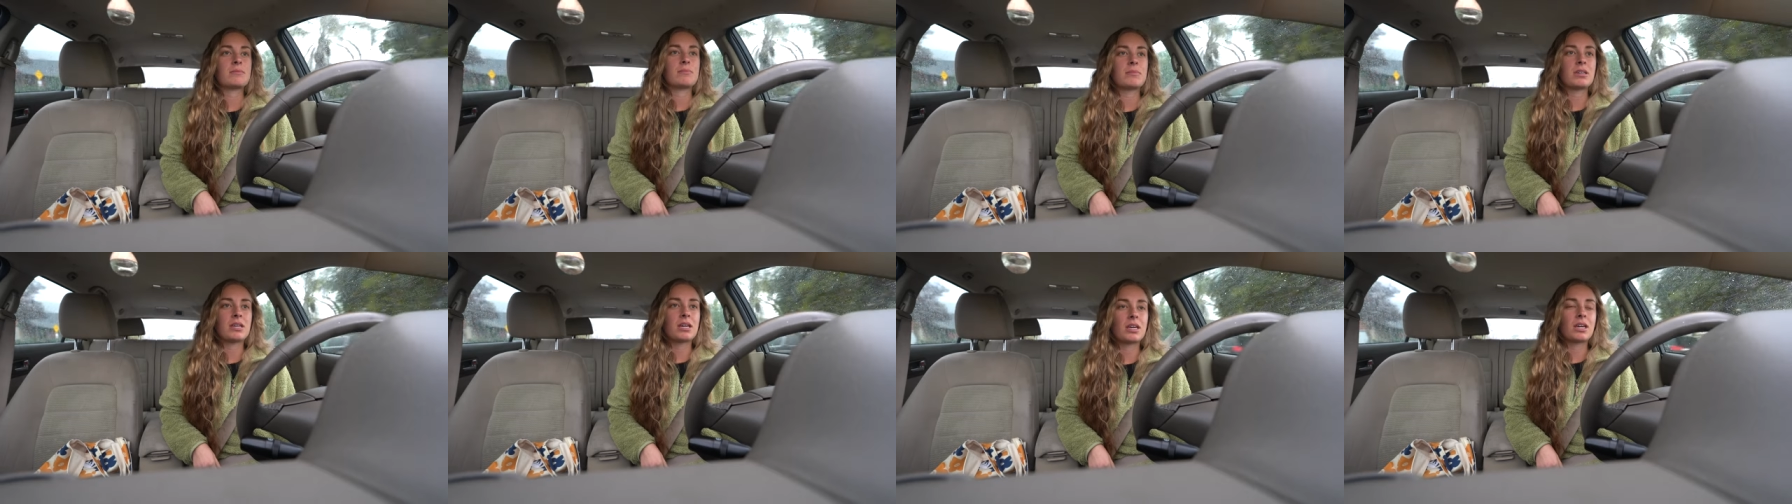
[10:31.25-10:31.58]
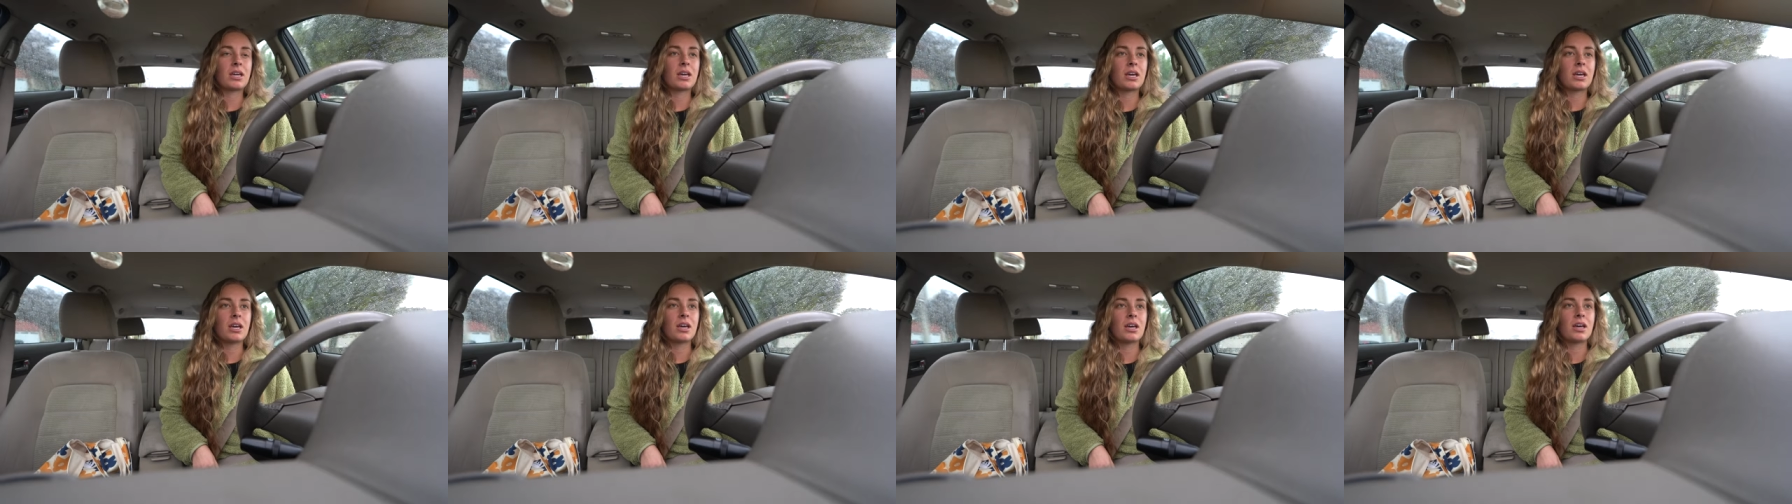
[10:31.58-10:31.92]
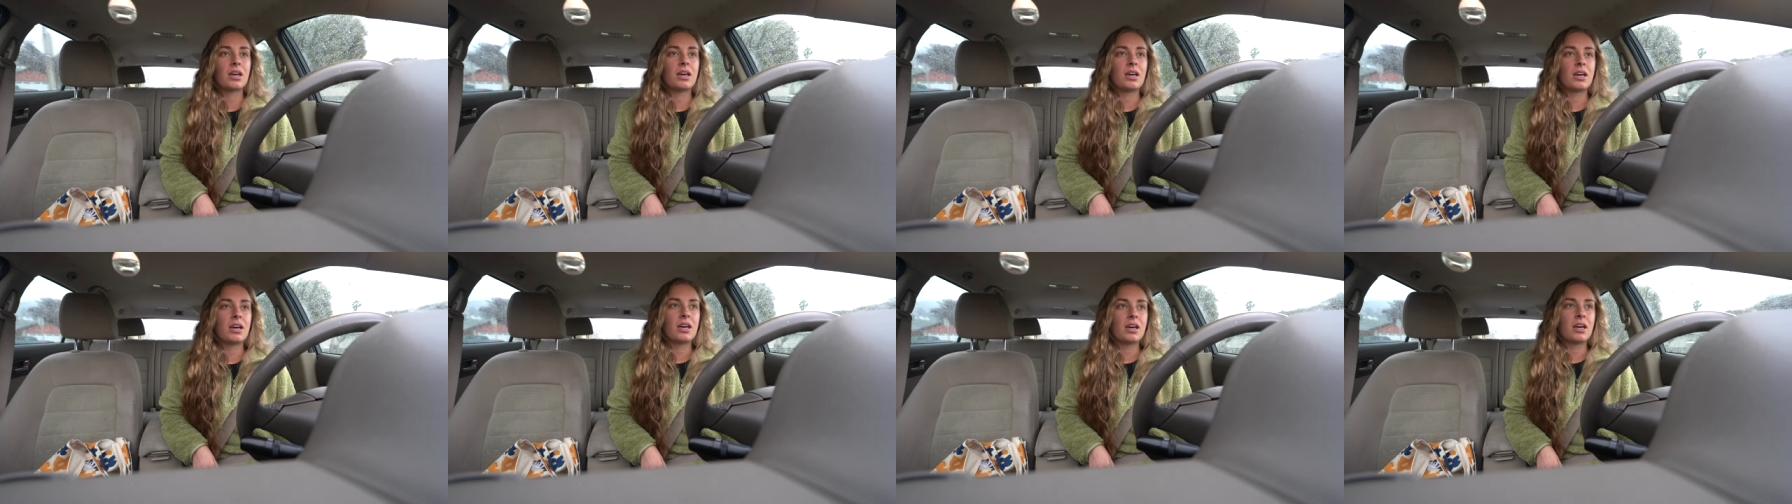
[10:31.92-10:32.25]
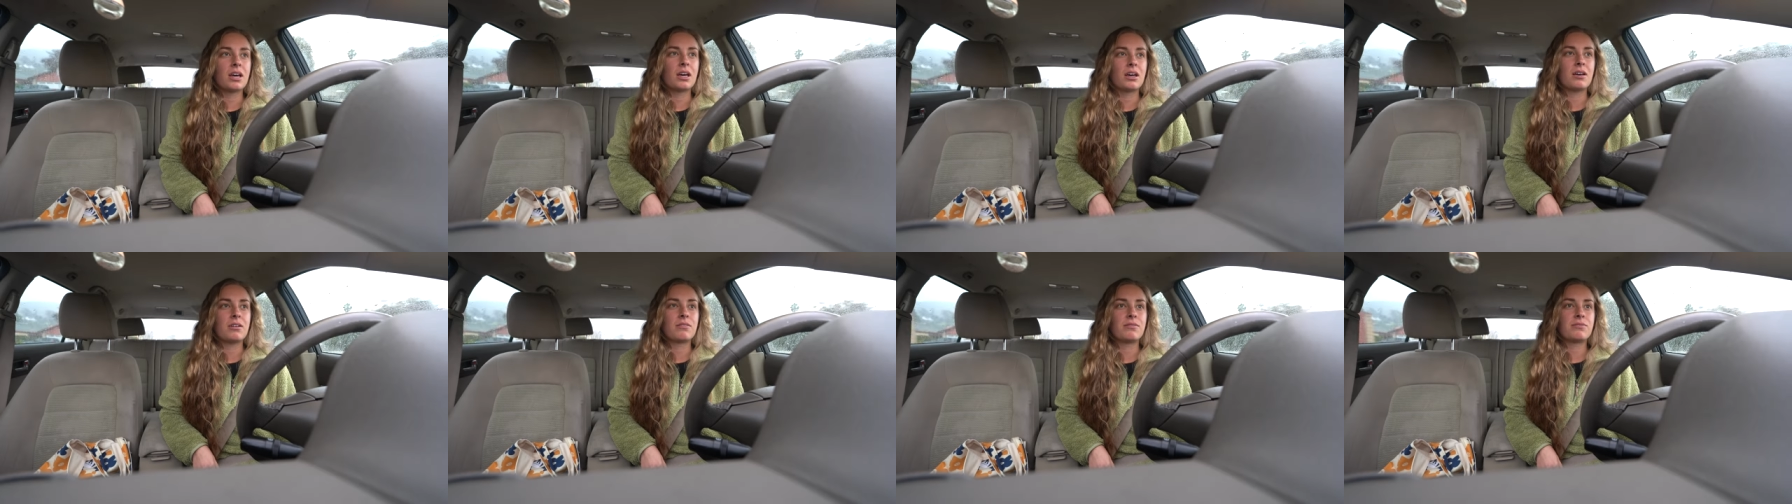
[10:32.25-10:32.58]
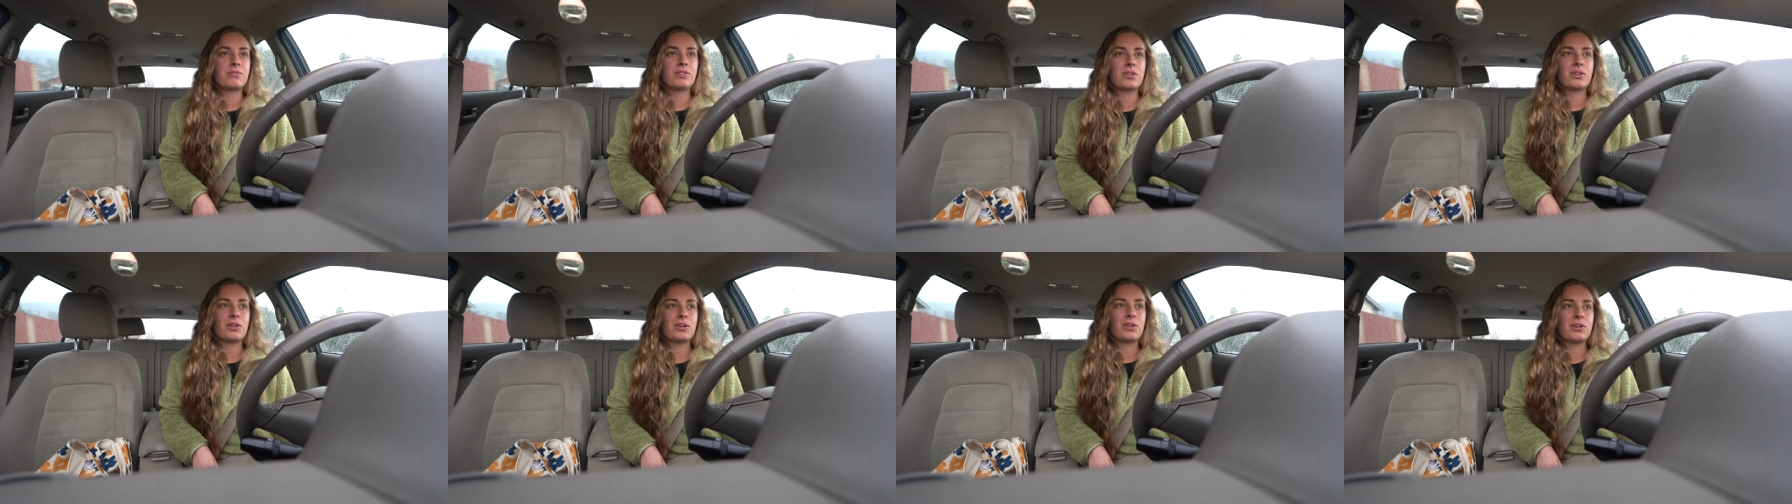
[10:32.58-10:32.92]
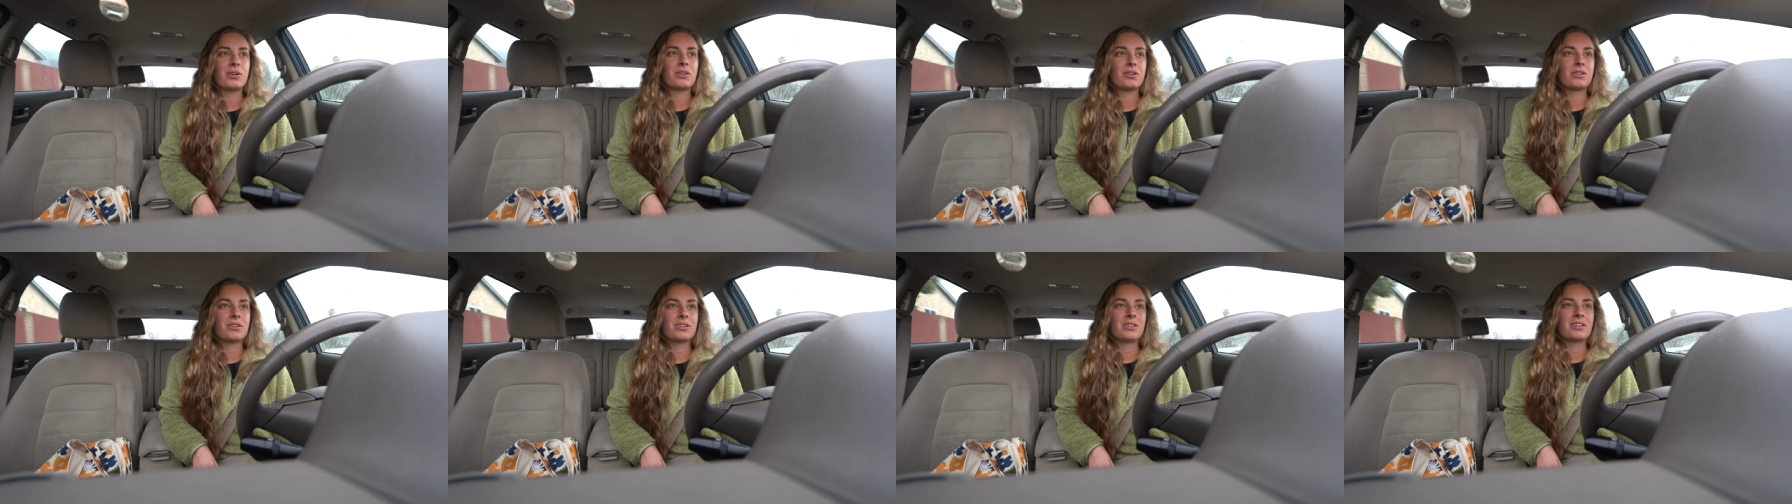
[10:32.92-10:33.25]
me
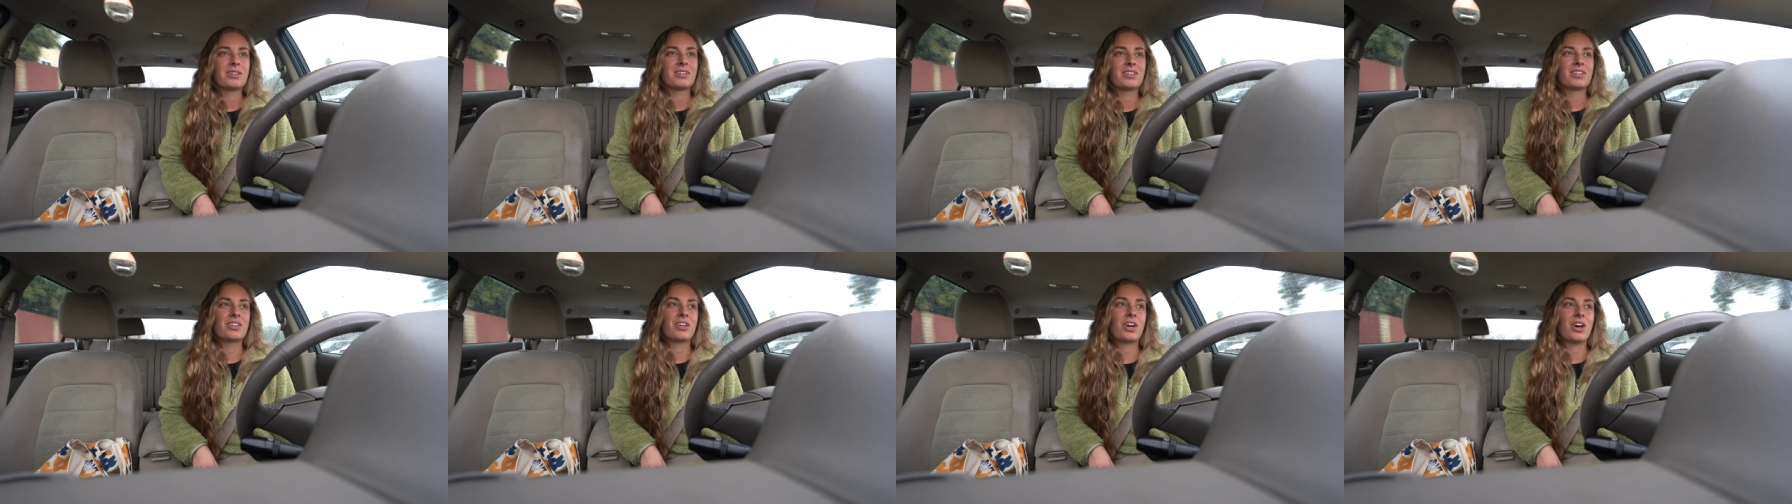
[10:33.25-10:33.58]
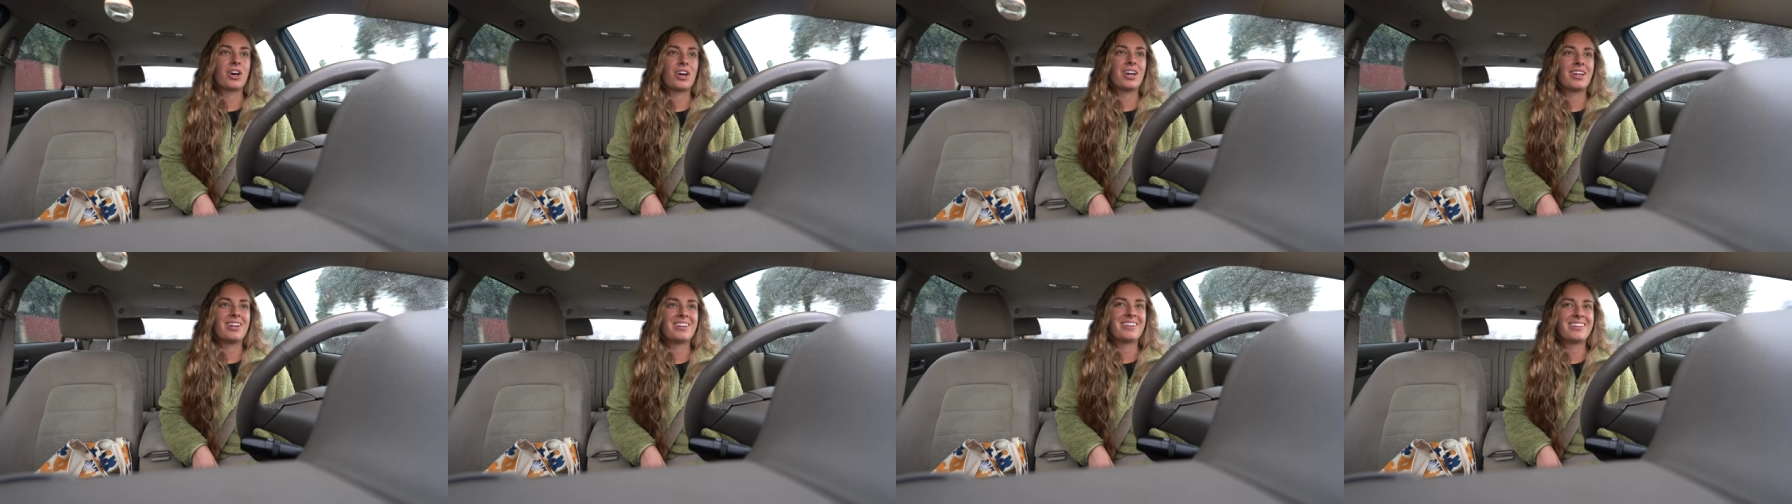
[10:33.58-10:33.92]
feel good